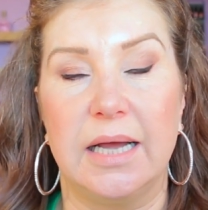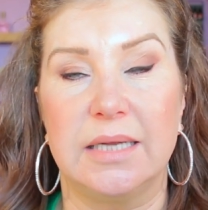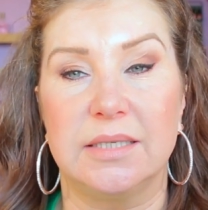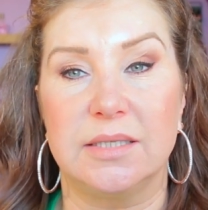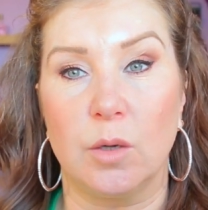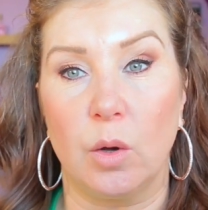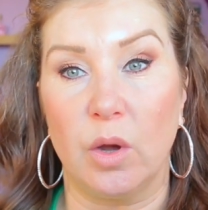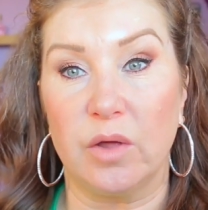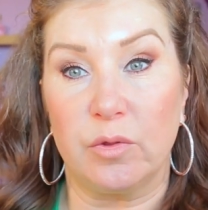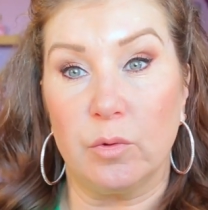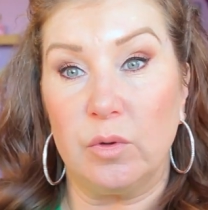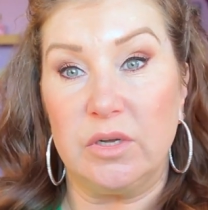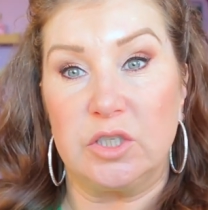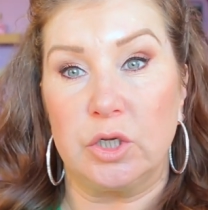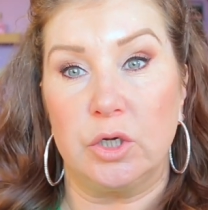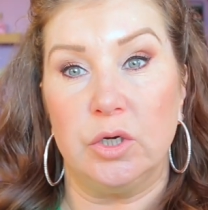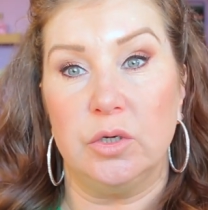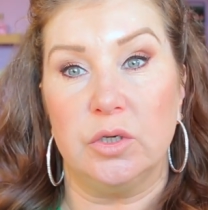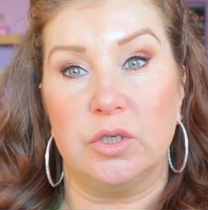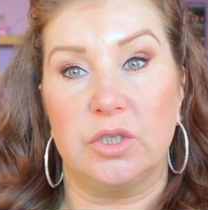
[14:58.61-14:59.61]
And so I thought it's
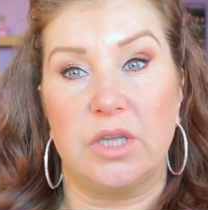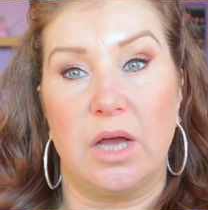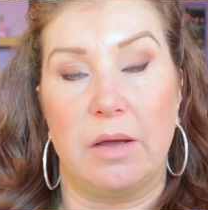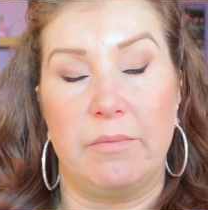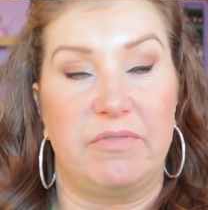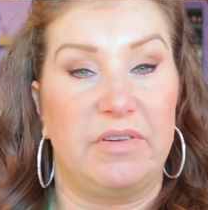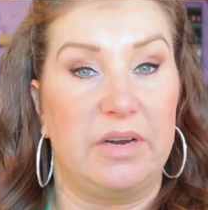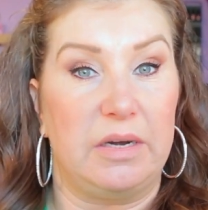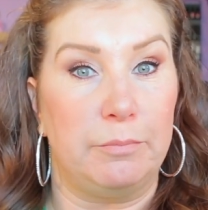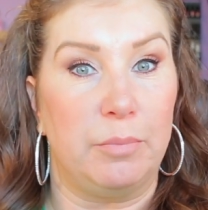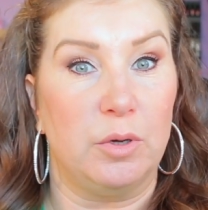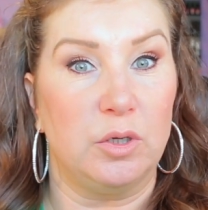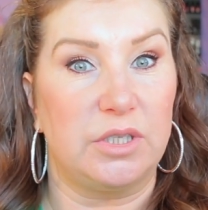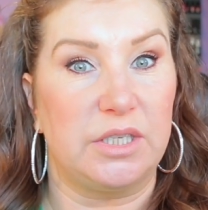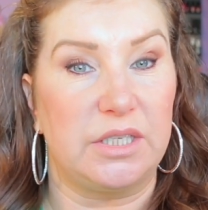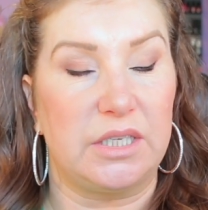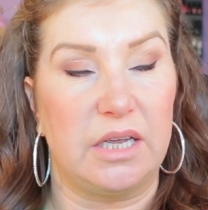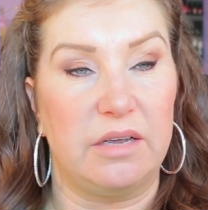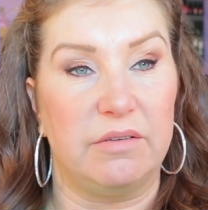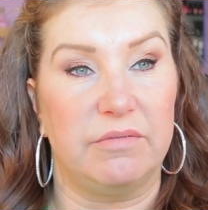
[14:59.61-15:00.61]
good that I'm feeling
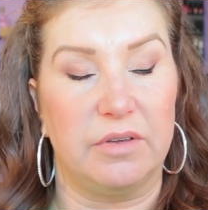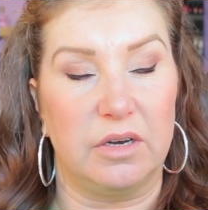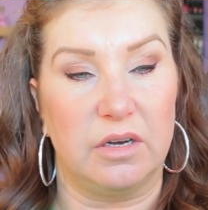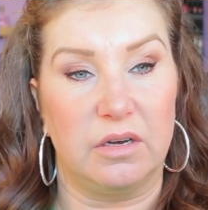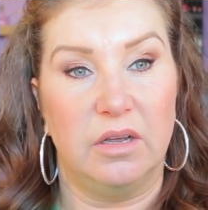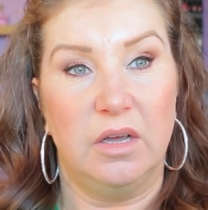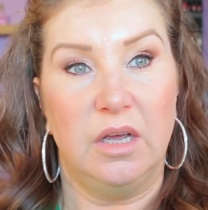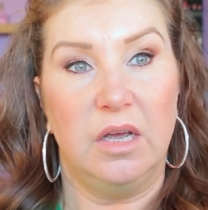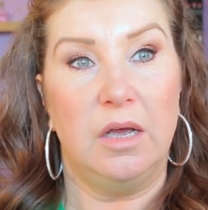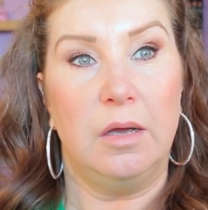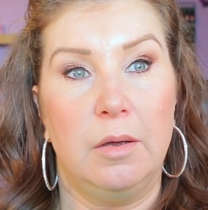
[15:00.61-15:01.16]
positive, and